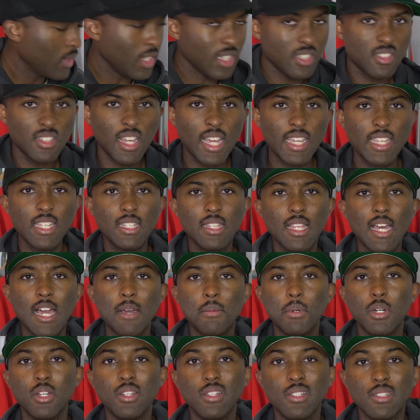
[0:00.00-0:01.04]
These Nike
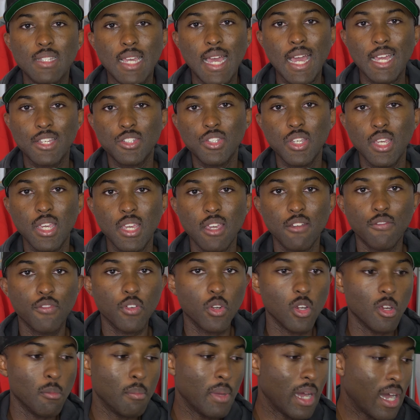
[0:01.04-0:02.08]
Lab hoodies actually hit
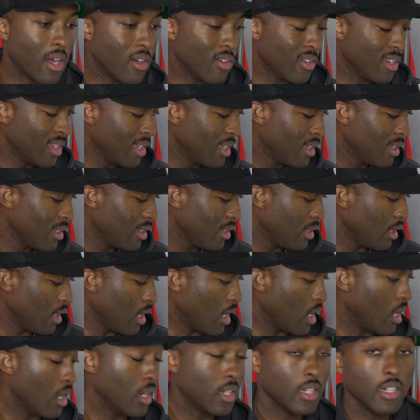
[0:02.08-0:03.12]
for about
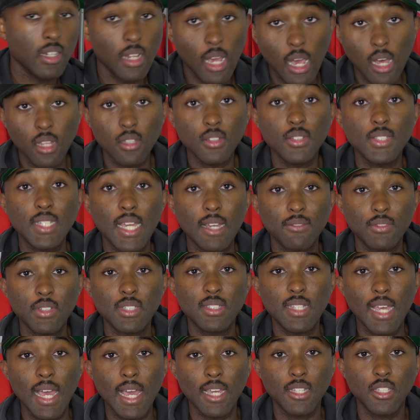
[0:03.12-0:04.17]
$100 after
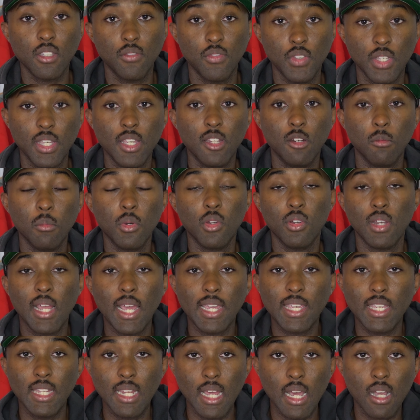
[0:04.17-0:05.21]
tax if you get them on
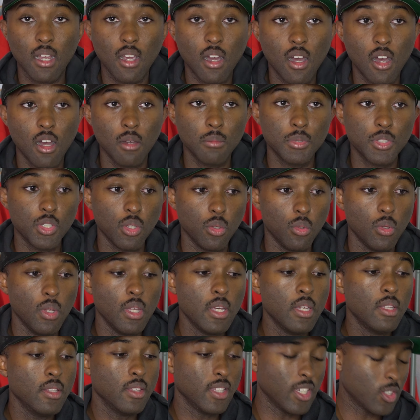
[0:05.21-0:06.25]
Nike.com. So
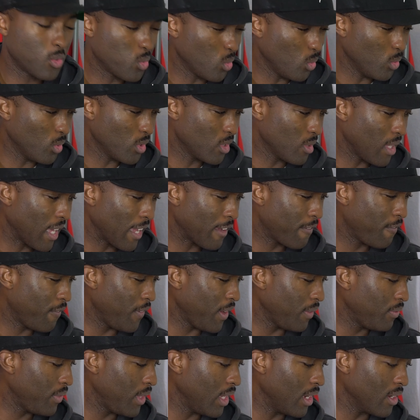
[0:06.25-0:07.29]
this one was like
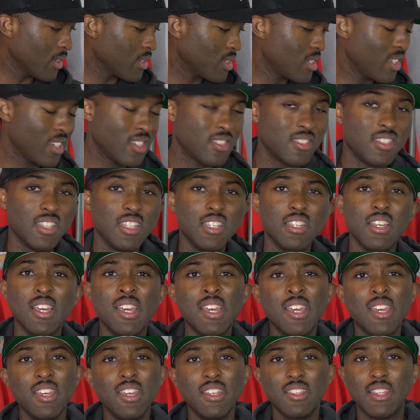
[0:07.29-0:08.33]
50 or 60.
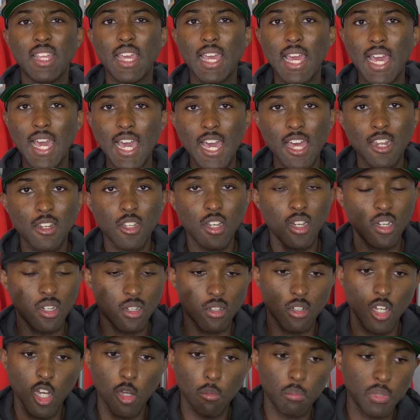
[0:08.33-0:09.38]
They had
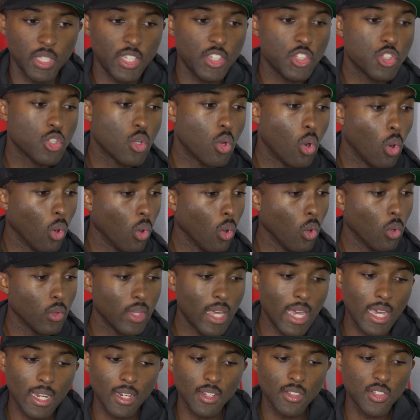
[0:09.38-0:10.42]
a bleach coral,
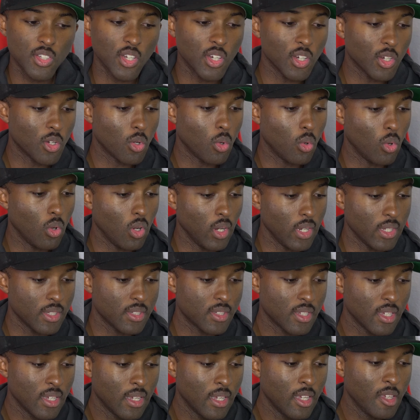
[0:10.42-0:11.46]
they had a
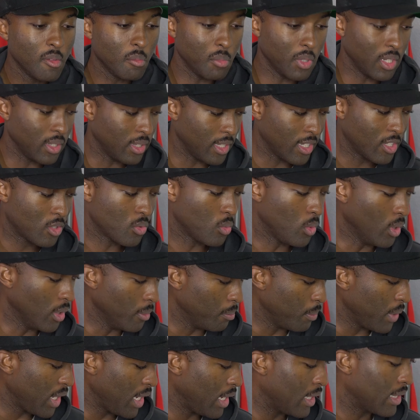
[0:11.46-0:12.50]
turquoise, but this
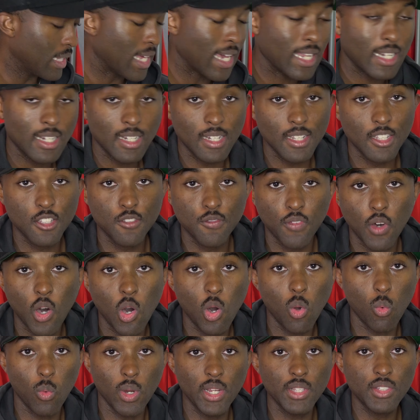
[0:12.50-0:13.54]
one, being that it is
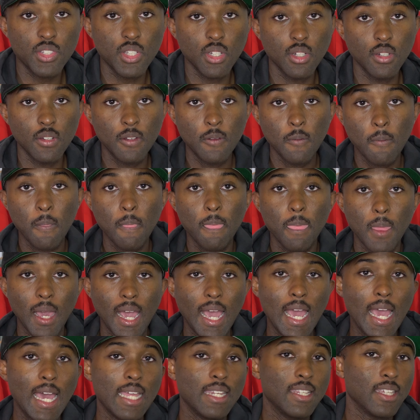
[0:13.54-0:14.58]
fall winter, I
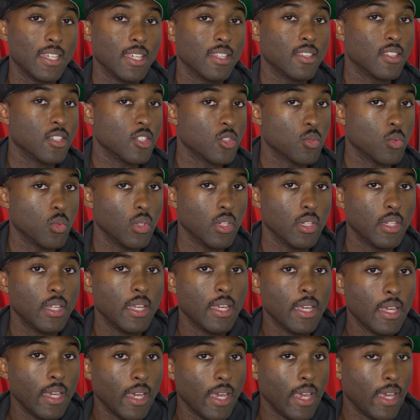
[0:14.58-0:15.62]
had to get this one.
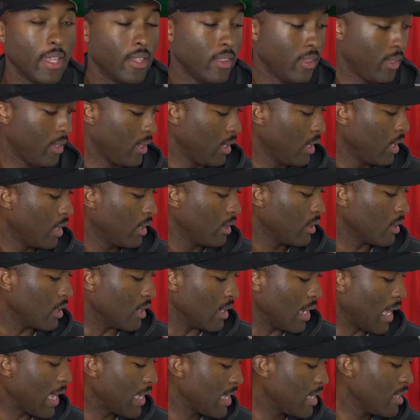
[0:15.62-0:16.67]
And the
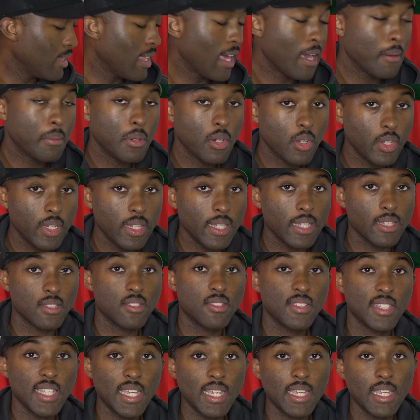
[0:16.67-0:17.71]
Nike Lab hoodie is
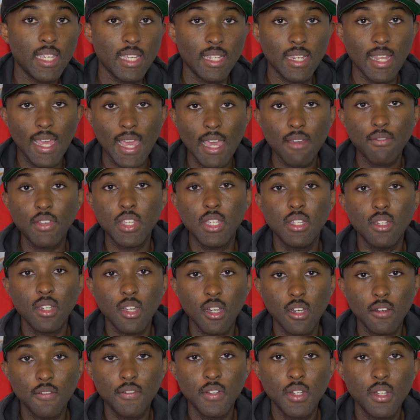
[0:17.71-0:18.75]
thick and heavy
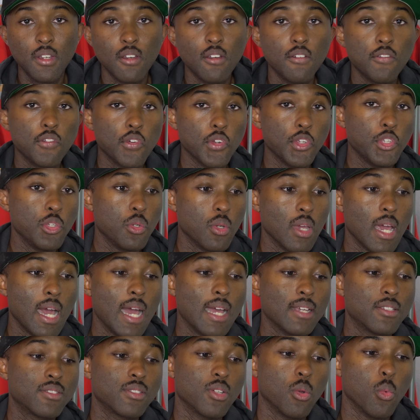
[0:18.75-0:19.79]
enough for you
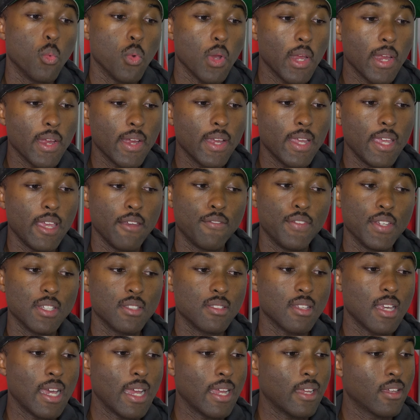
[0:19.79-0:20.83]
guys to wear it if
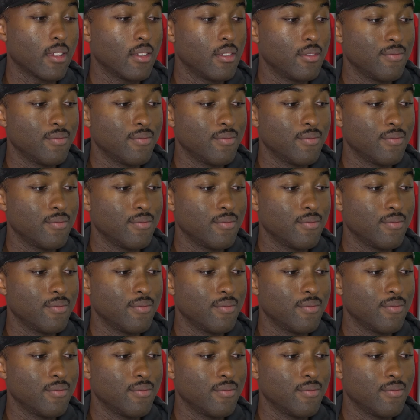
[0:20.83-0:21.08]
it's like